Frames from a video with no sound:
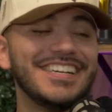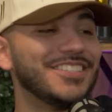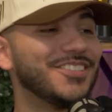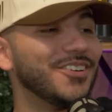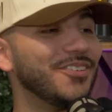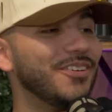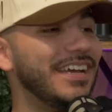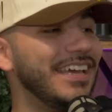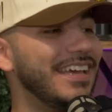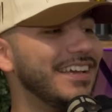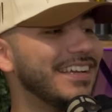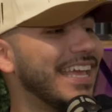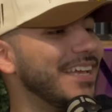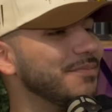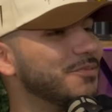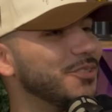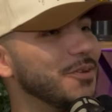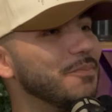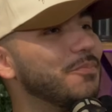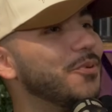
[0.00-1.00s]
so it
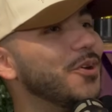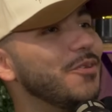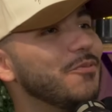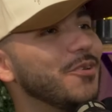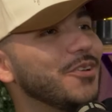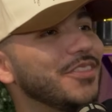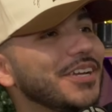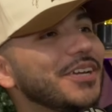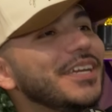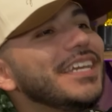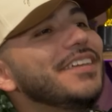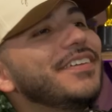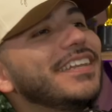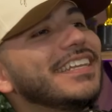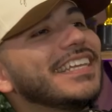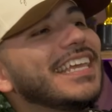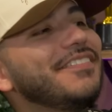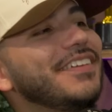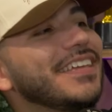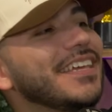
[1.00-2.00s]
came to the point where they're
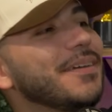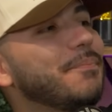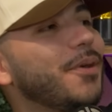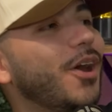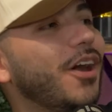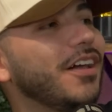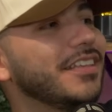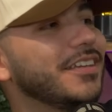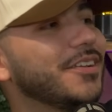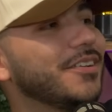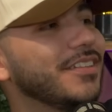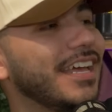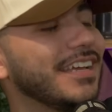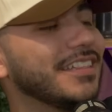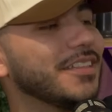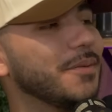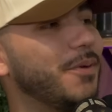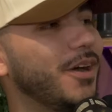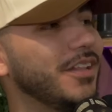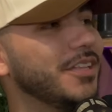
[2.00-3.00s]
even giving him poly
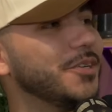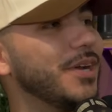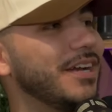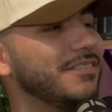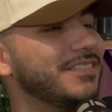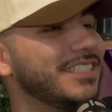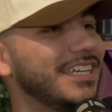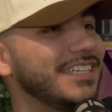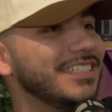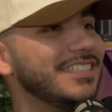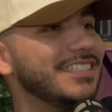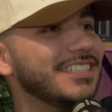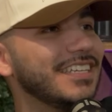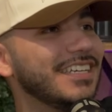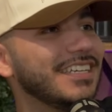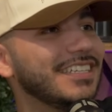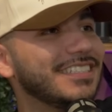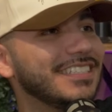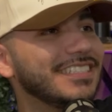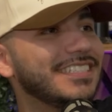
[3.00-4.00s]
like the polygraph test mm
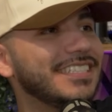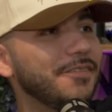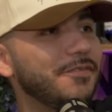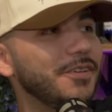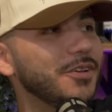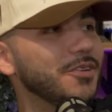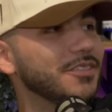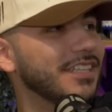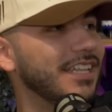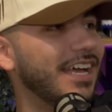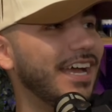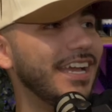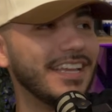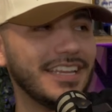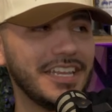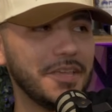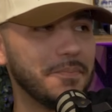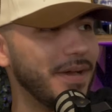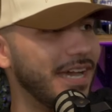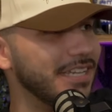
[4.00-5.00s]
-hmm. to see if he was lying,
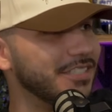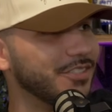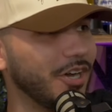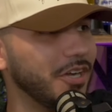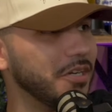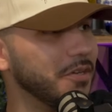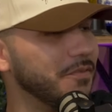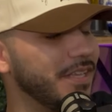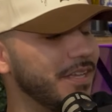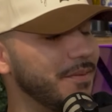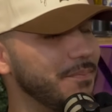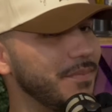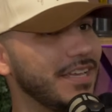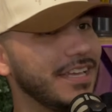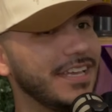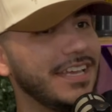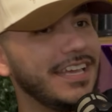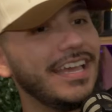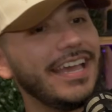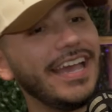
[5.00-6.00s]
and he passed all of them.
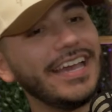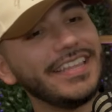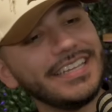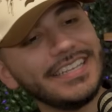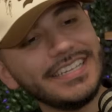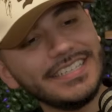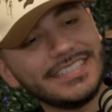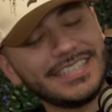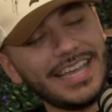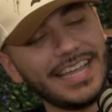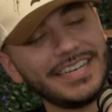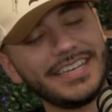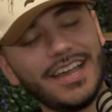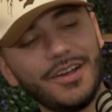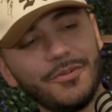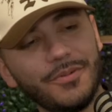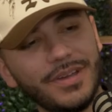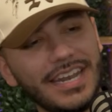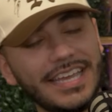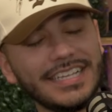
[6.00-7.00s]
And then he sat
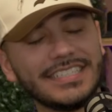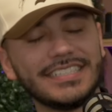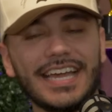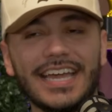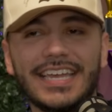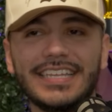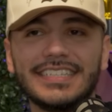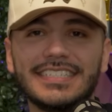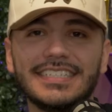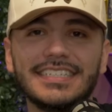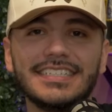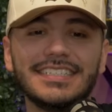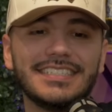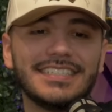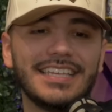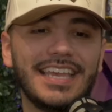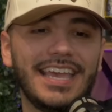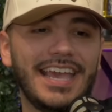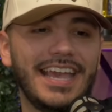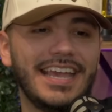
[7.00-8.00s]
down with like
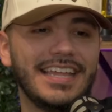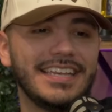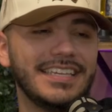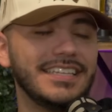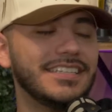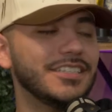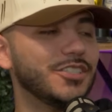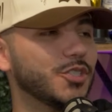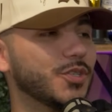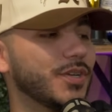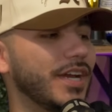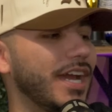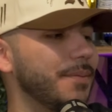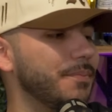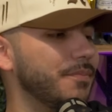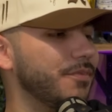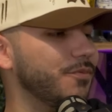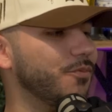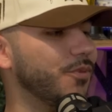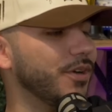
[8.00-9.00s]
scientists and he
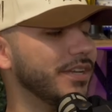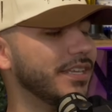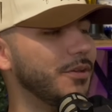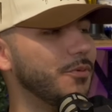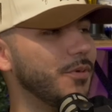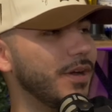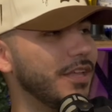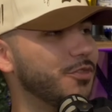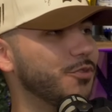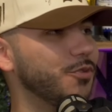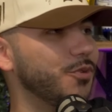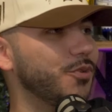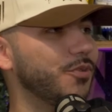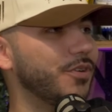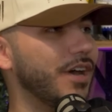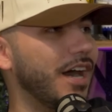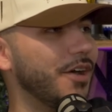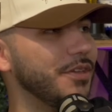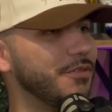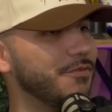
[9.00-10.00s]
described what he went through,
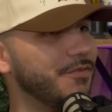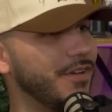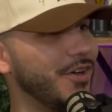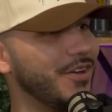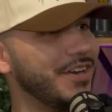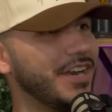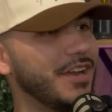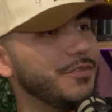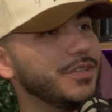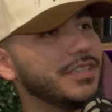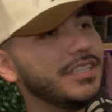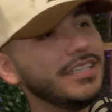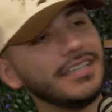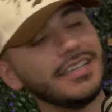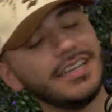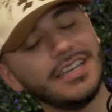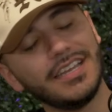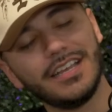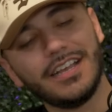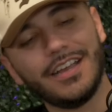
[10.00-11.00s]
how he felt and
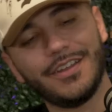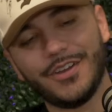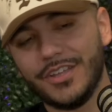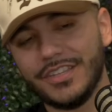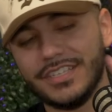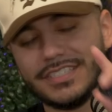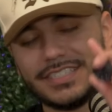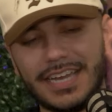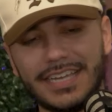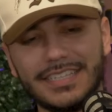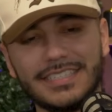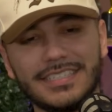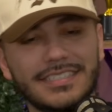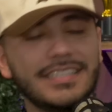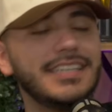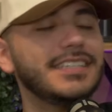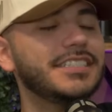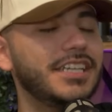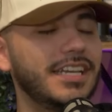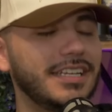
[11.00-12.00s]
everything. And all the scientists
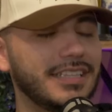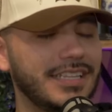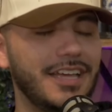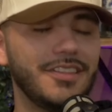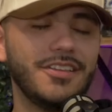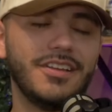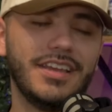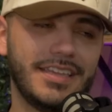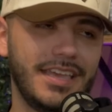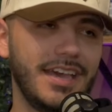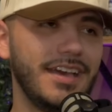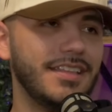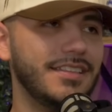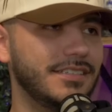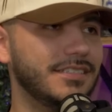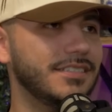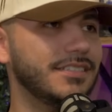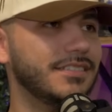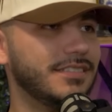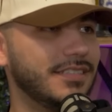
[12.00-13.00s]
they checked out, they're like, yeah,
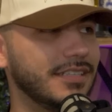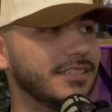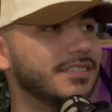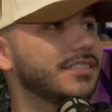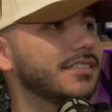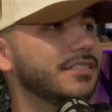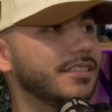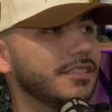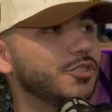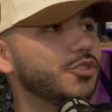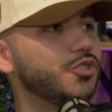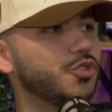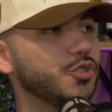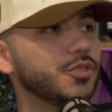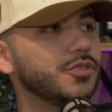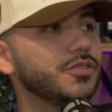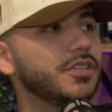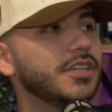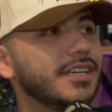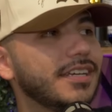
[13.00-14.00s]
this is this is
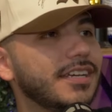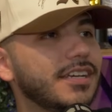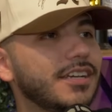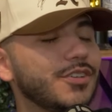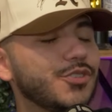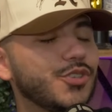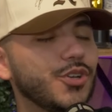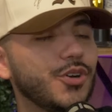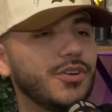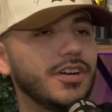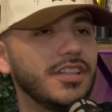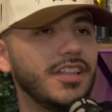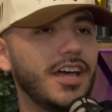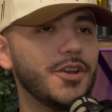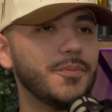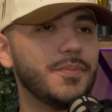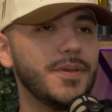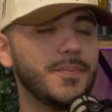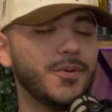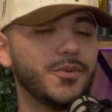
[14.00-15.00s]
true. So a
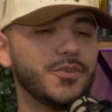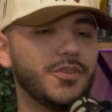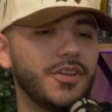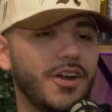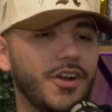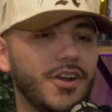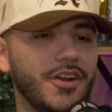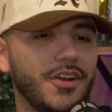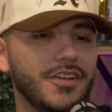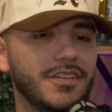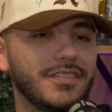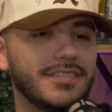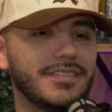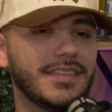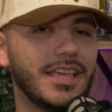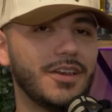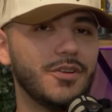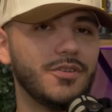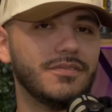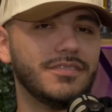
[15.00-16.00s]
lot of people are
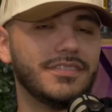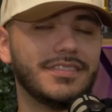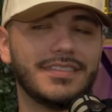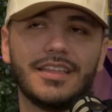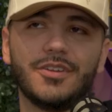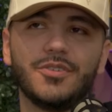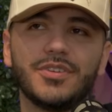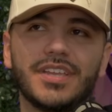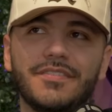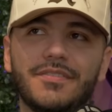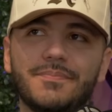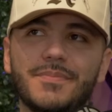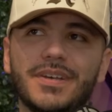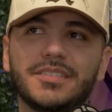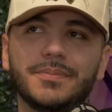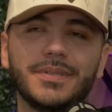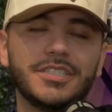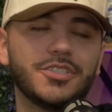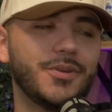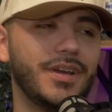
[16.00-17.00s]
they don't they don't give him
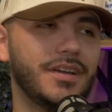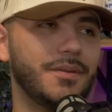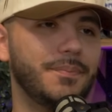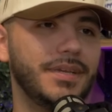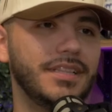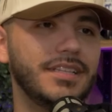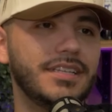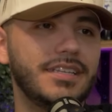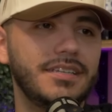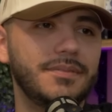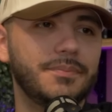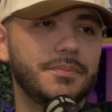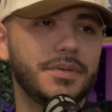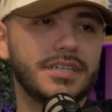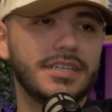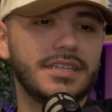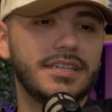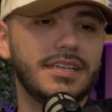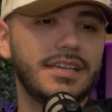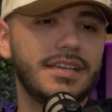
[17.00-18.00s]
as much credibility,
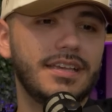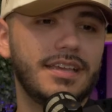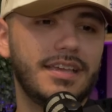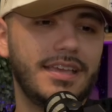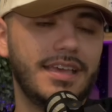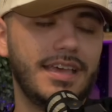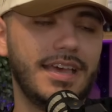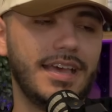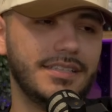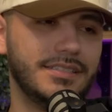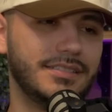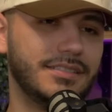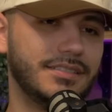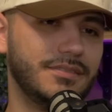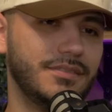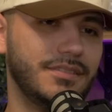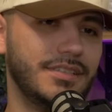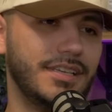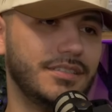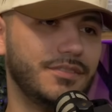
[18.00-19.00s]
but
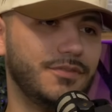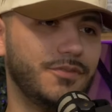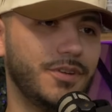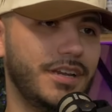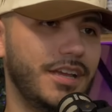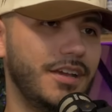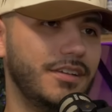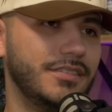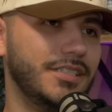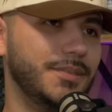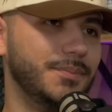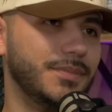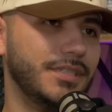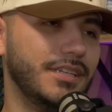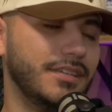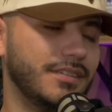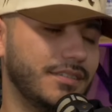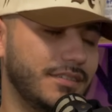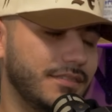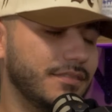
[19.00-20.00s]
as as of right now, seems
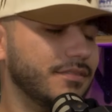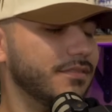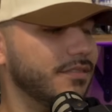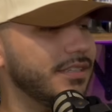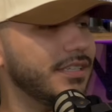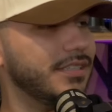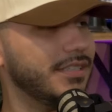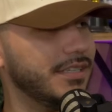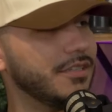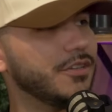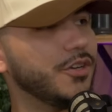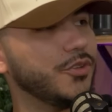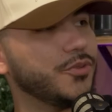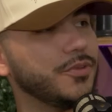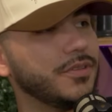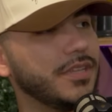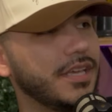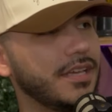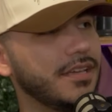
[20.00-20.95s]
like he did go through